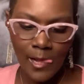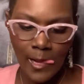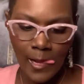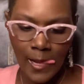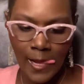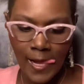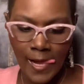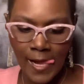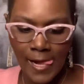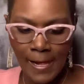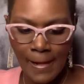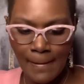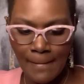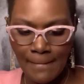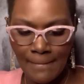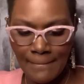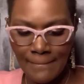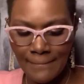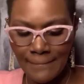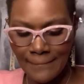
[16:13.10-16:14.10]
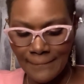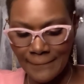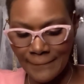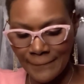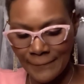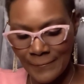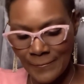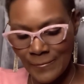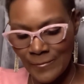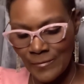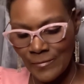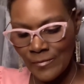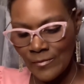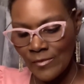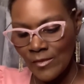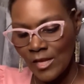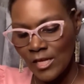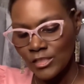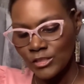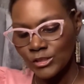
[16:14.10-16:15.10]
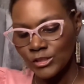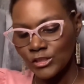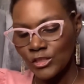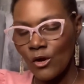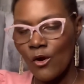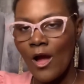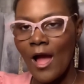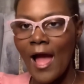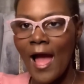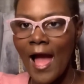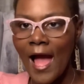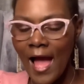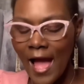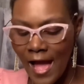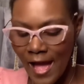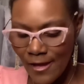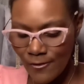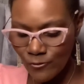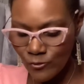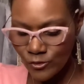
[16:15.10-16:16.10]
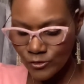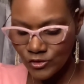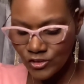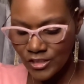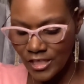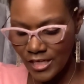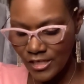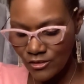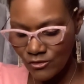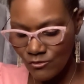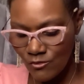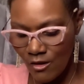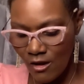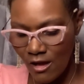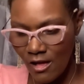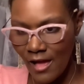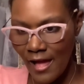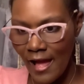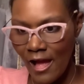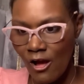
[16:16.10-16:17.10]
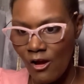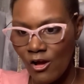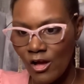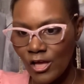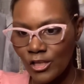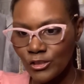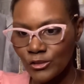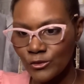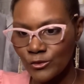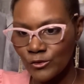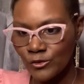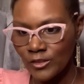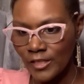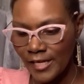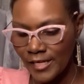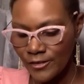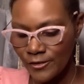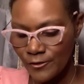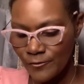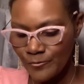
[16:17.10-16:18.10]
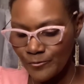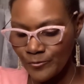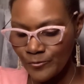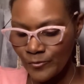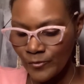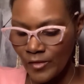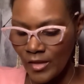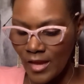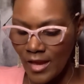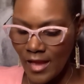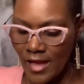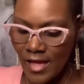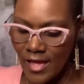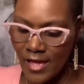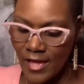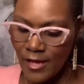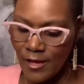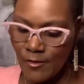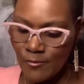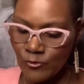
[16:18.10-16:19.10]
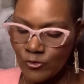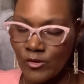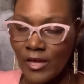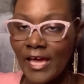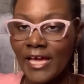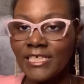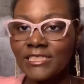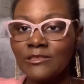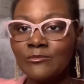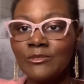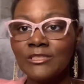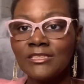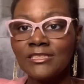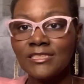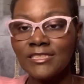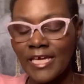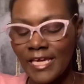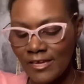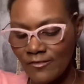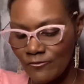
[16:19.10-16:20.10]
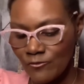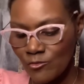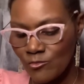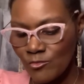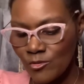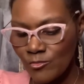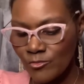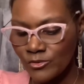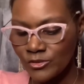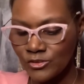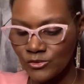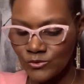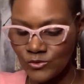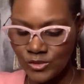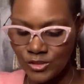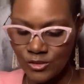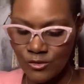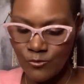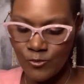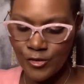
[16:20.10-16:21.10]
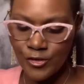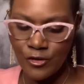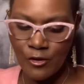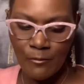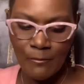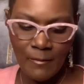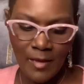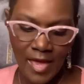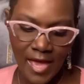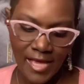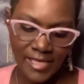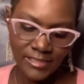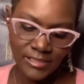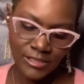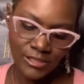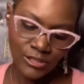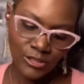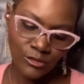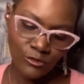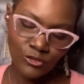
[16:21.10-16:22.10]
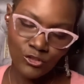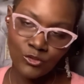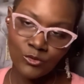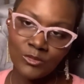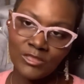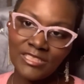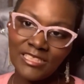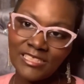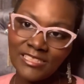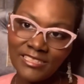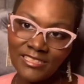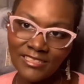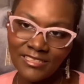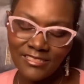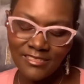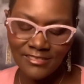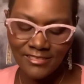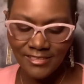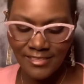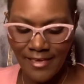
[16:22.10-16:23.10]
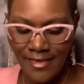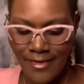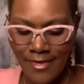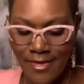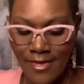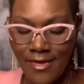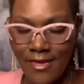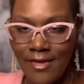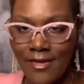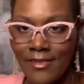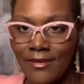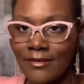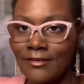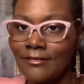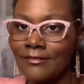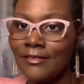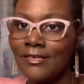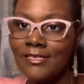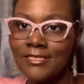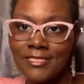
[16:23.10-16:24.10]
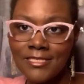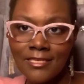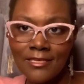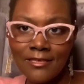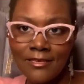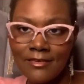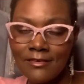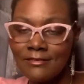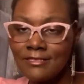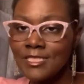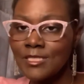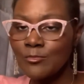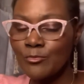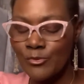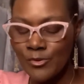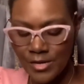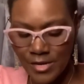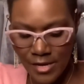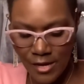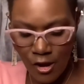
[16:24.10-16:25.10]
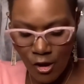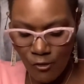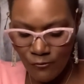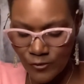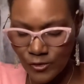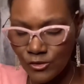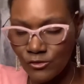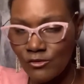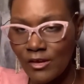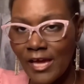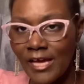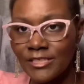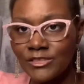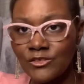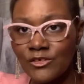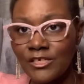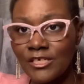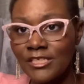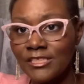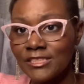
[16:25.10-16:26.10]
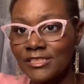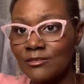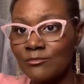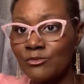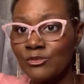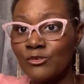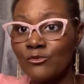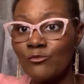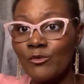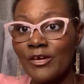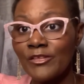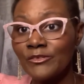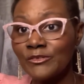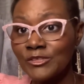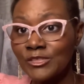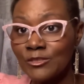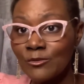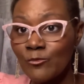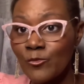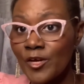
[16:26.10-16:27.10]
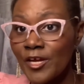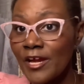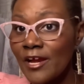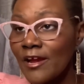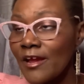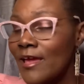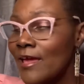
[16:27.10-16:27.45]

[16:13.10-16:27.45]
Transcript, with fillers: Um, so I will check you all out a little later um, you guys be safe. Remember to still wear your mask and social distance. And listen, it's spring. Hopefully you guys are getting some good weather somewhere.